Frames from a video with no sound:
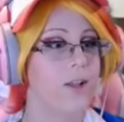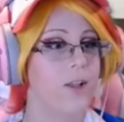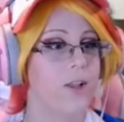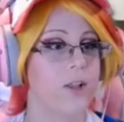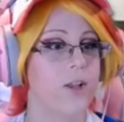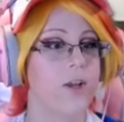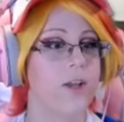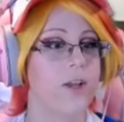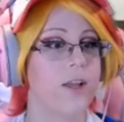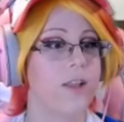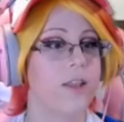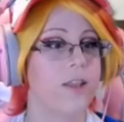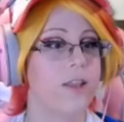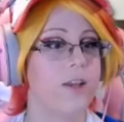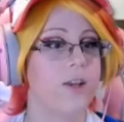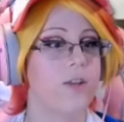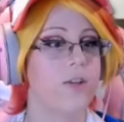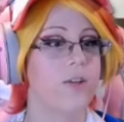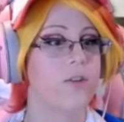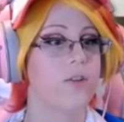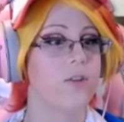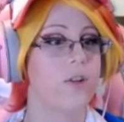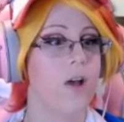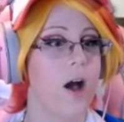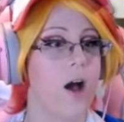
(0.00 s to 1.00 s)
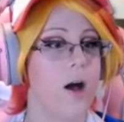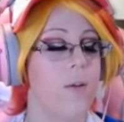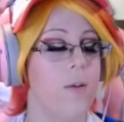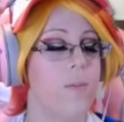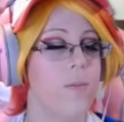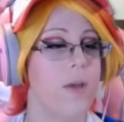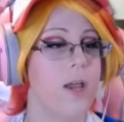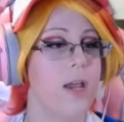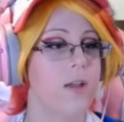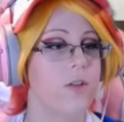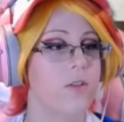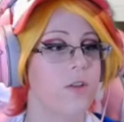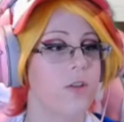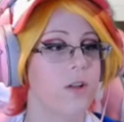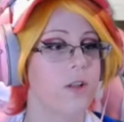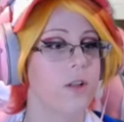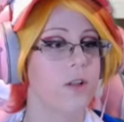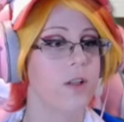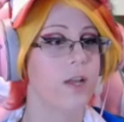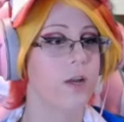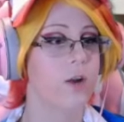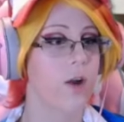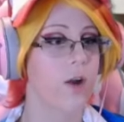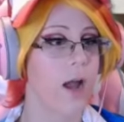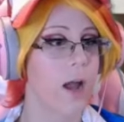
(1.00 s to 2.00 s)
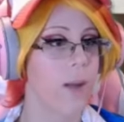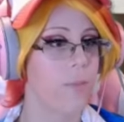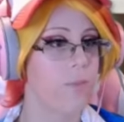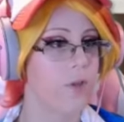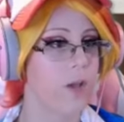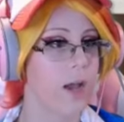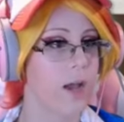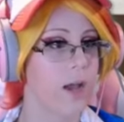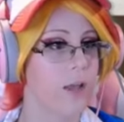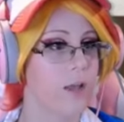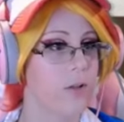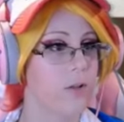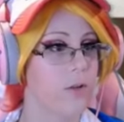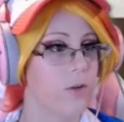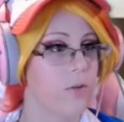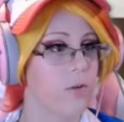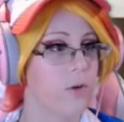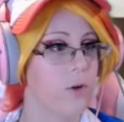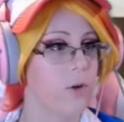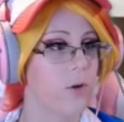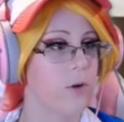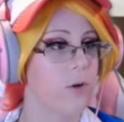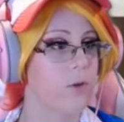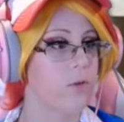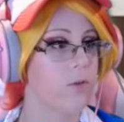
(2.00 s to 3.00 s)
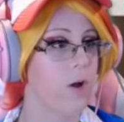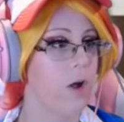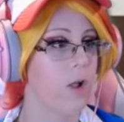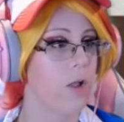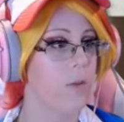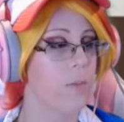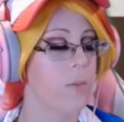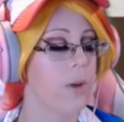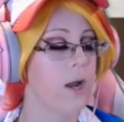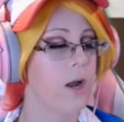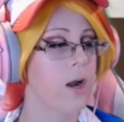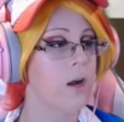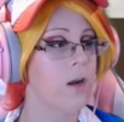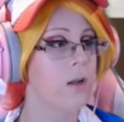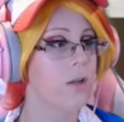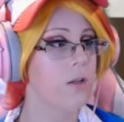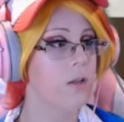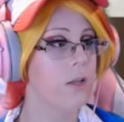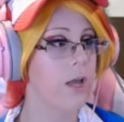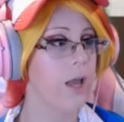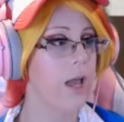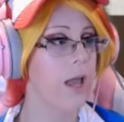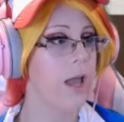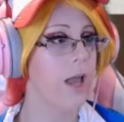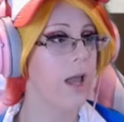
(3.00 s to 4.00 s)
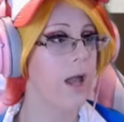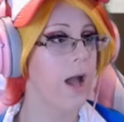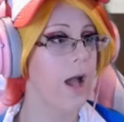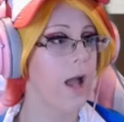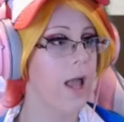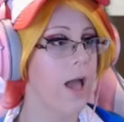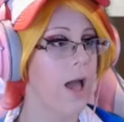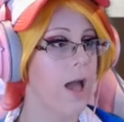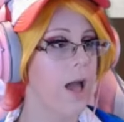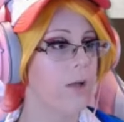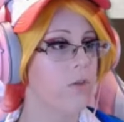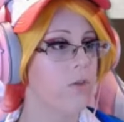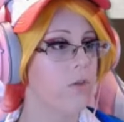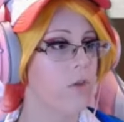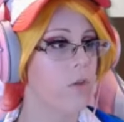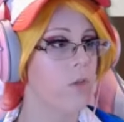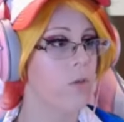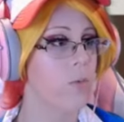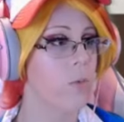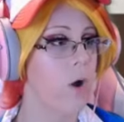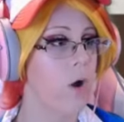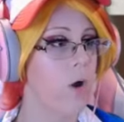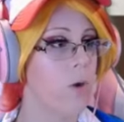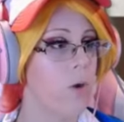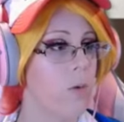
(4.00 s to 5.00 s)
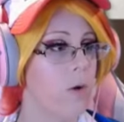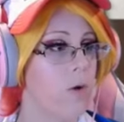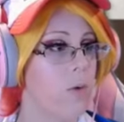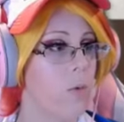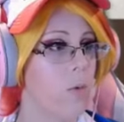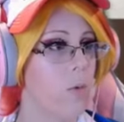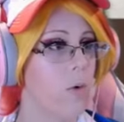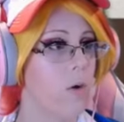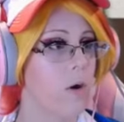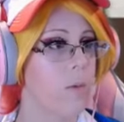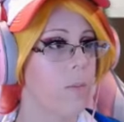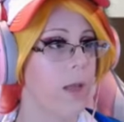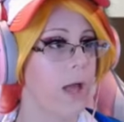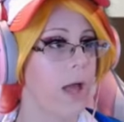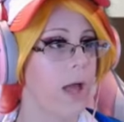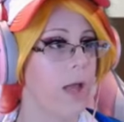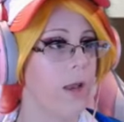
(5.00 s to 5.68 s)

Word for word: Look at these amazingly craptacular photos, y'all. Apparently, I had to throw an orb at